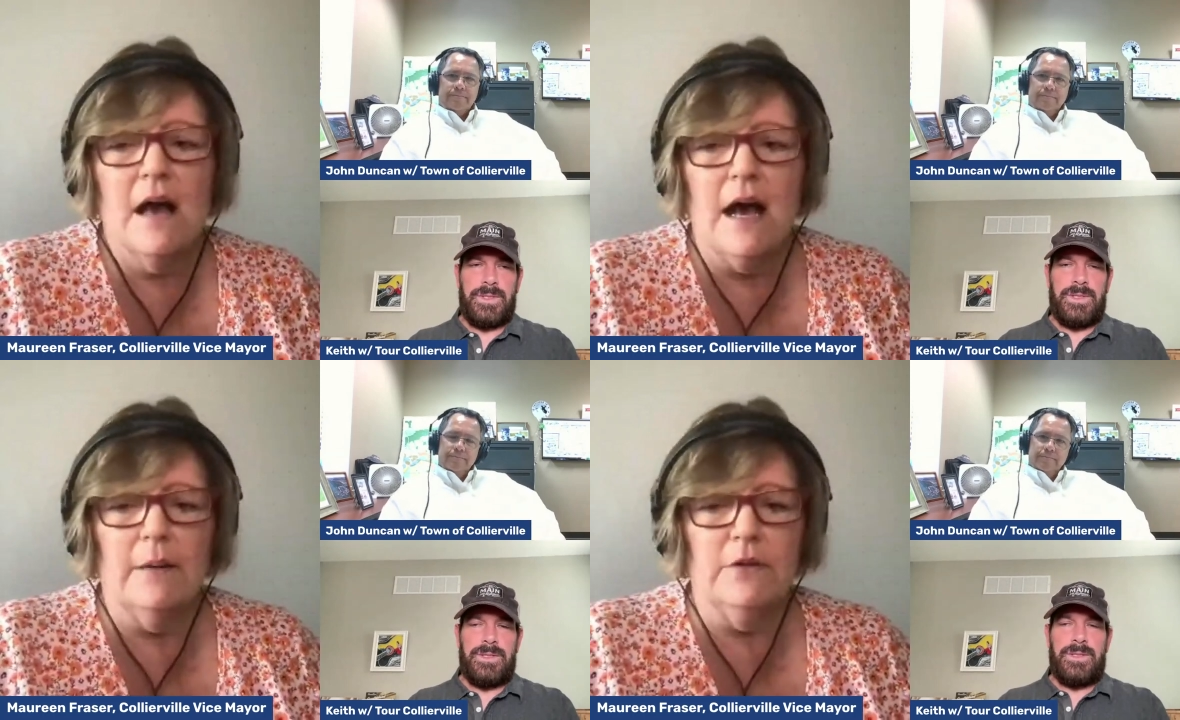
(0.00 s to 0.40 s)

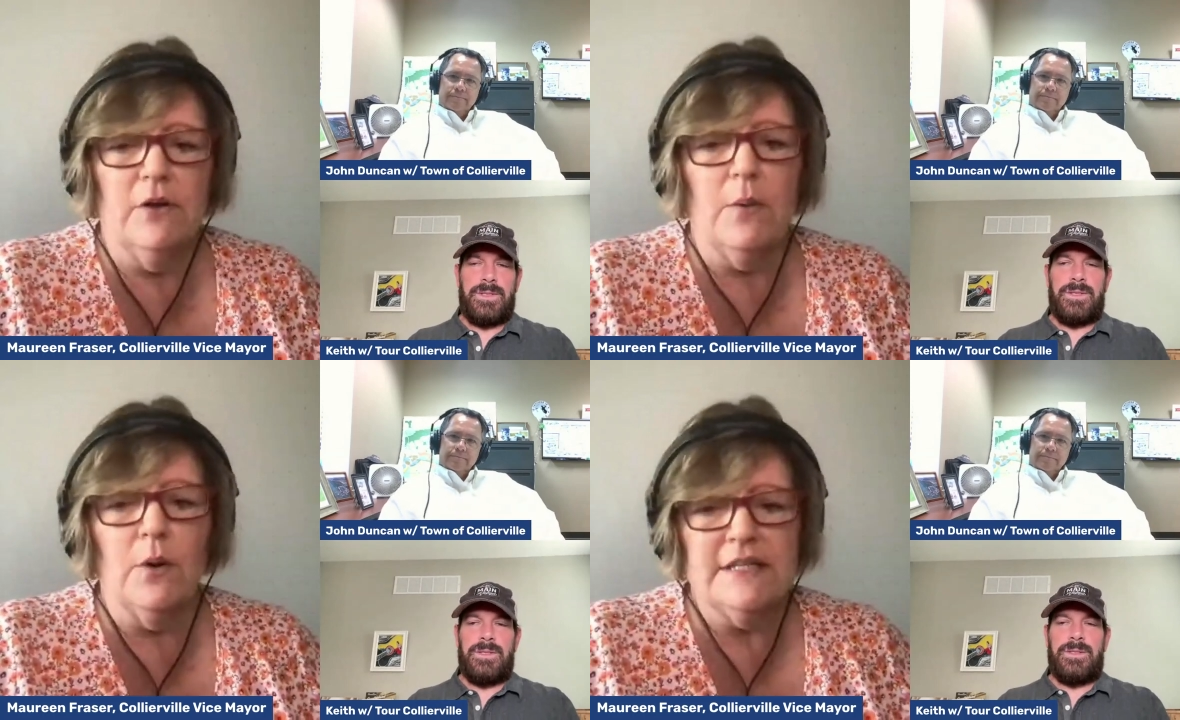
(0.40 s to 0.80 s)
Speaker 1: Um, you know,
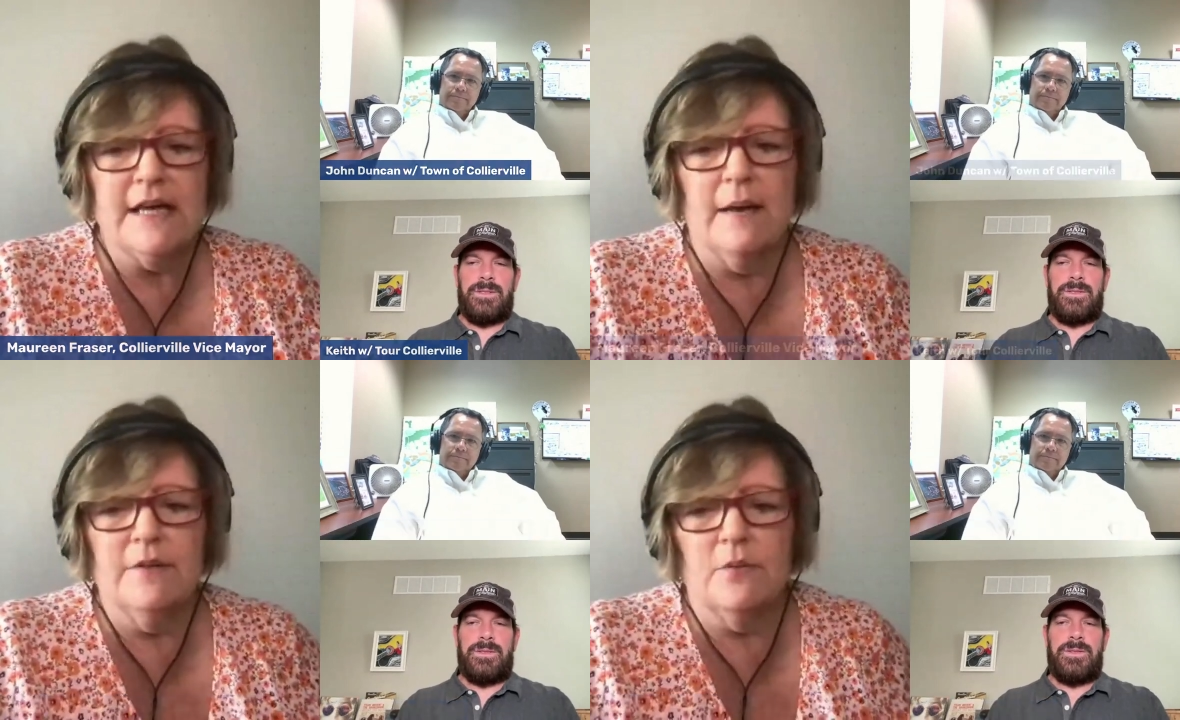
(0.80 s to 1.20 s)
at one
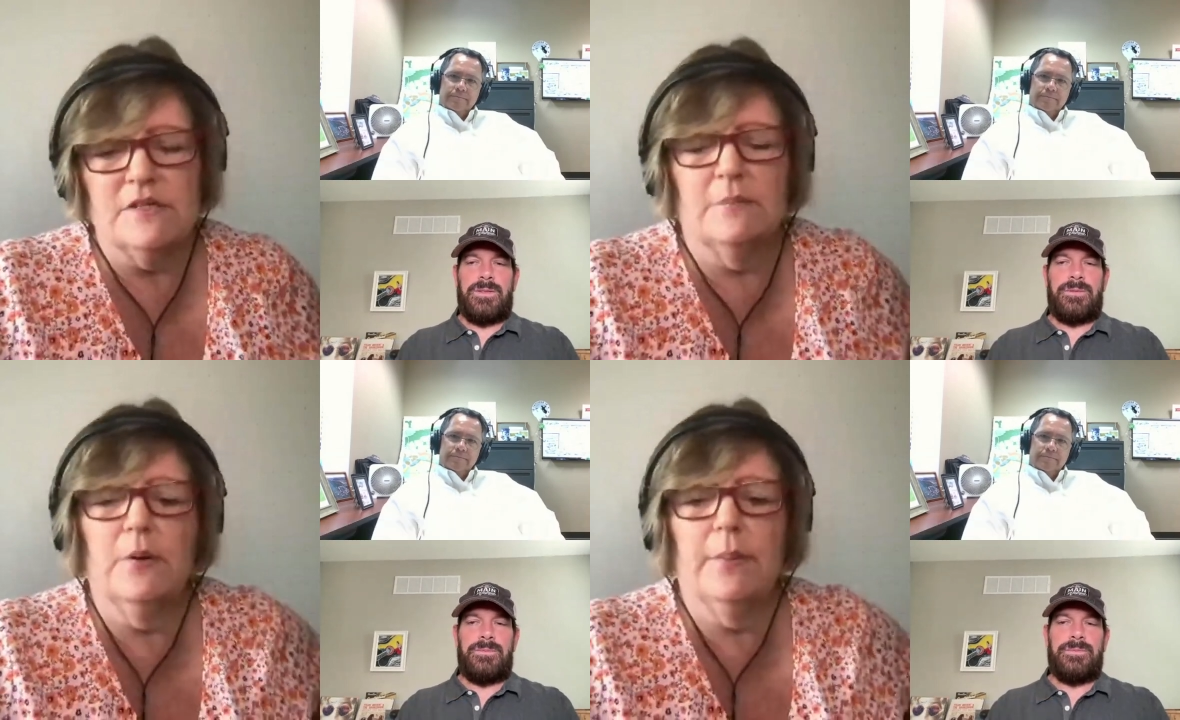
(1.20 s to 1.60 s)
time there
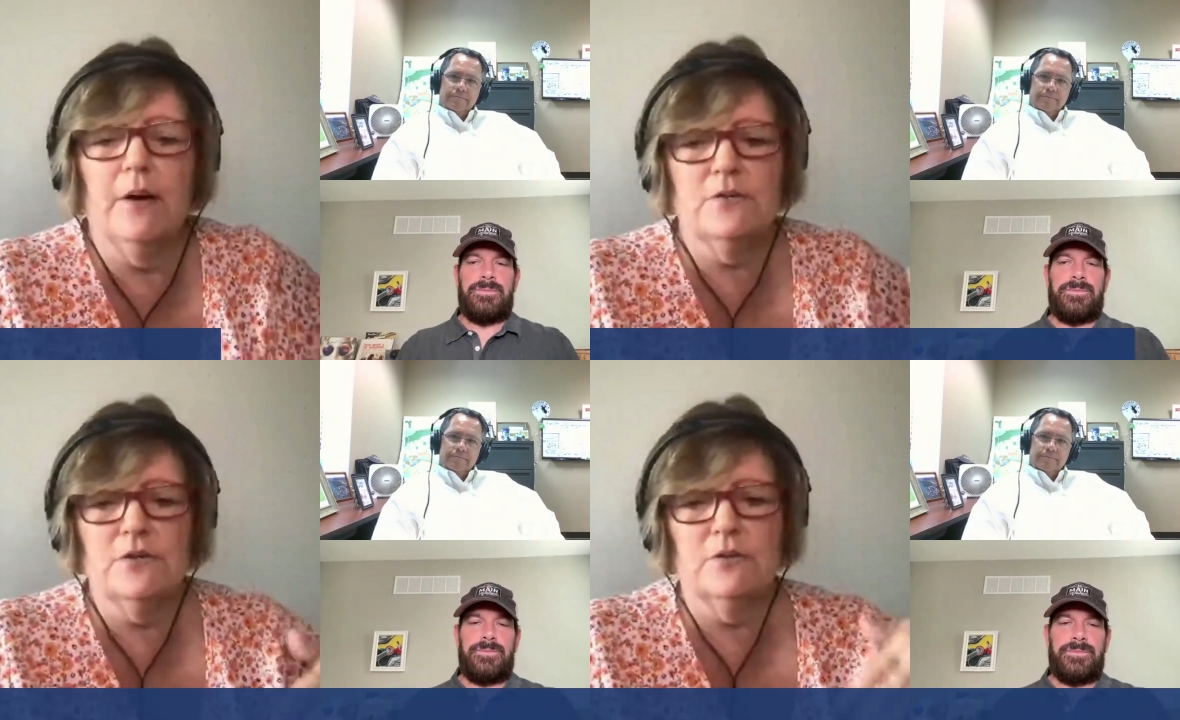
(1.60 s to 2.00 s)
was a
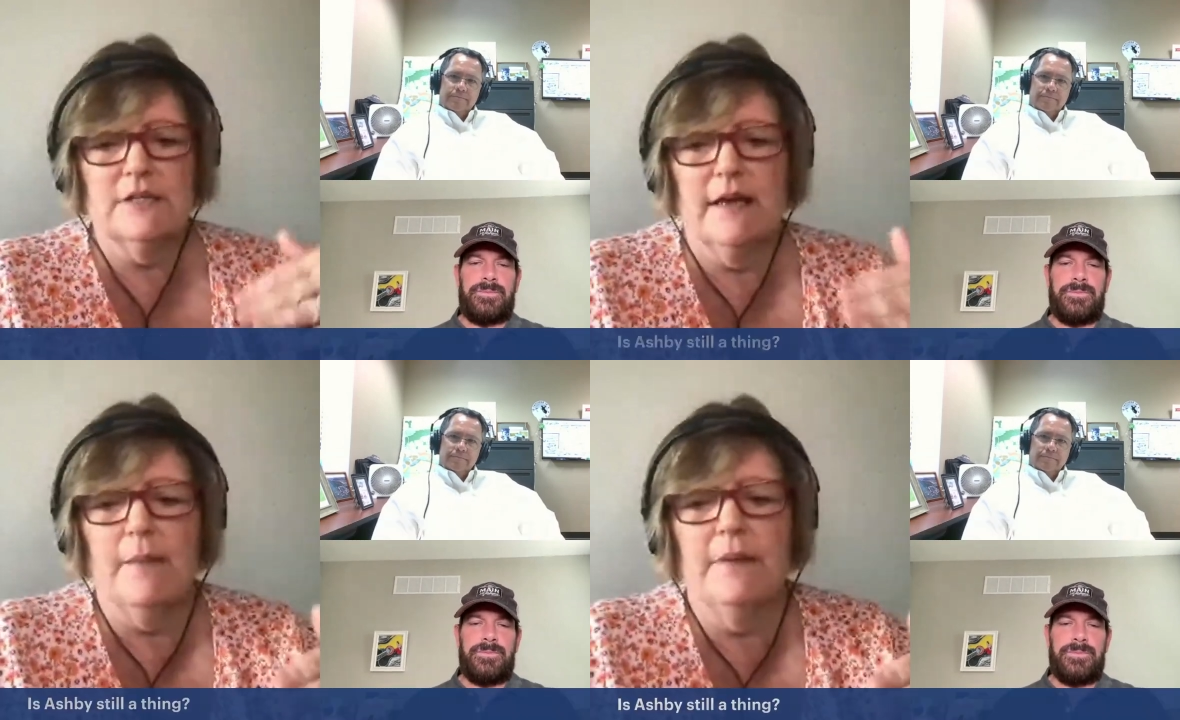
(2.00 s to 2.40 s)
proposal to
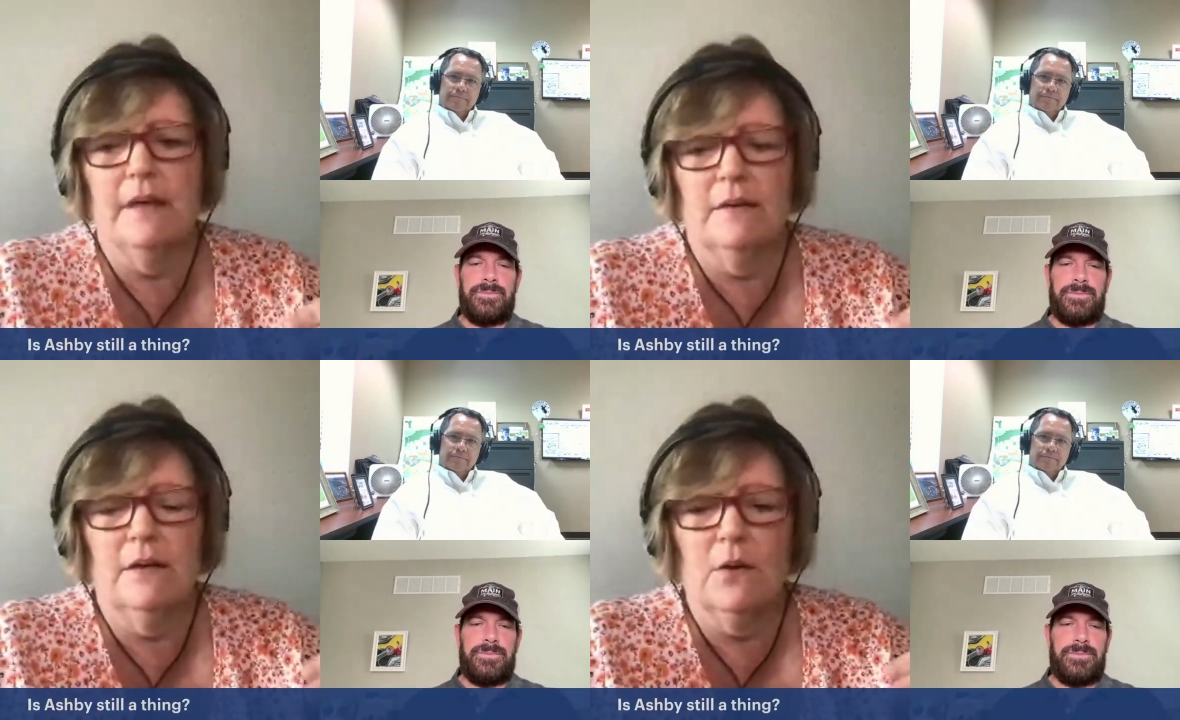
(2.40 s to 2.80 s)
come
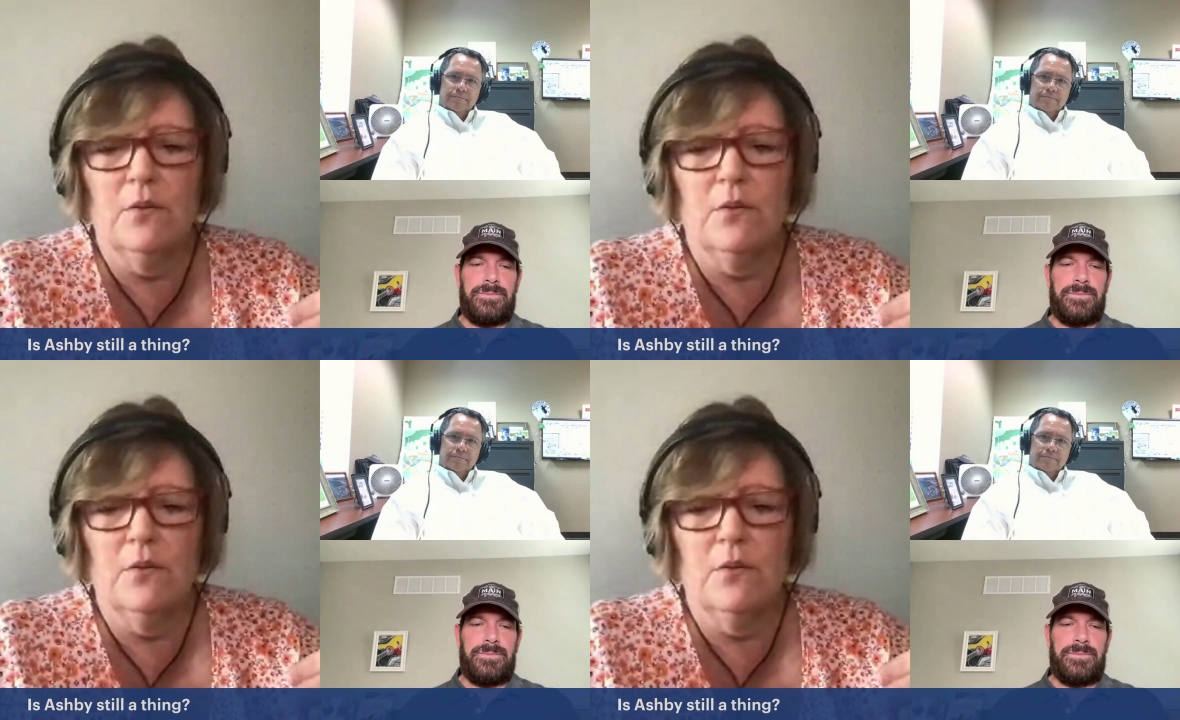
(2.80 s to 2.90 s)
in